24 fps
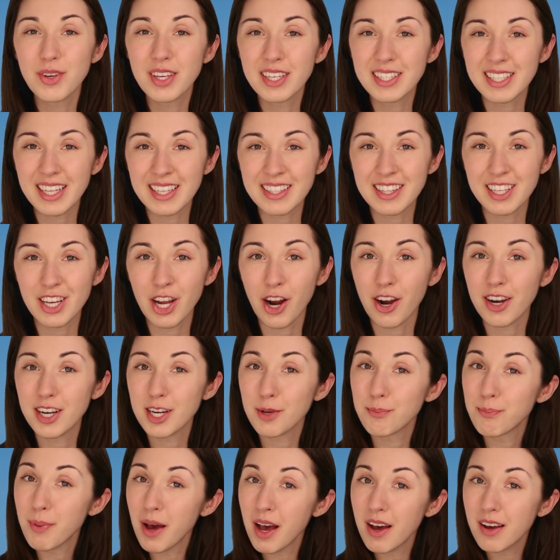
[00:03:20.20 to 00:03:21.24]
You can click the card
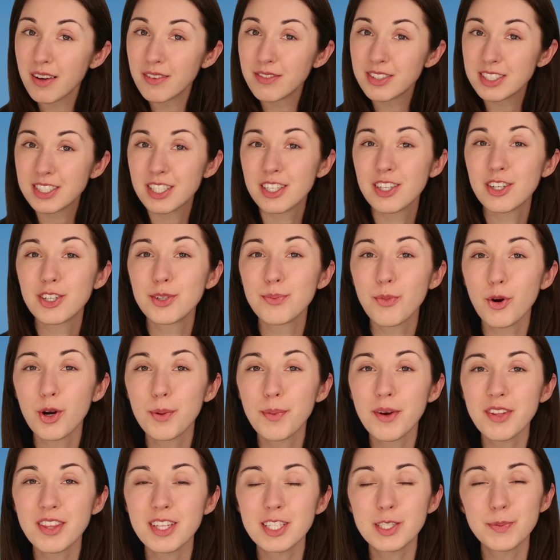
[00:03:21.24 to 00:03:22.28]
above to learn more
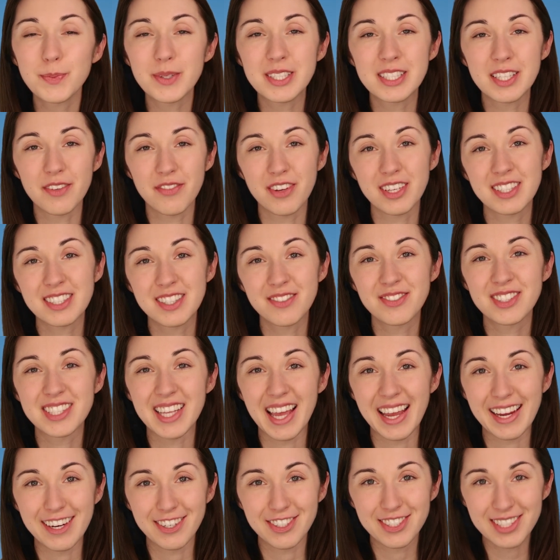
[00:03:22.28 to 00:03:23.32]
about the specifics of
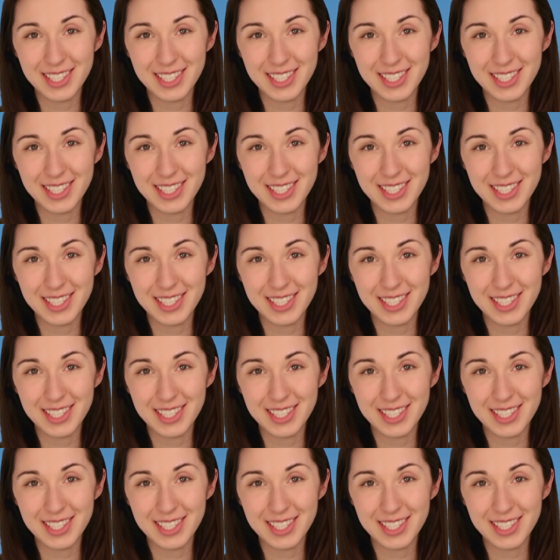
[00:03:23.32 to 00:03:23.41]
Sanger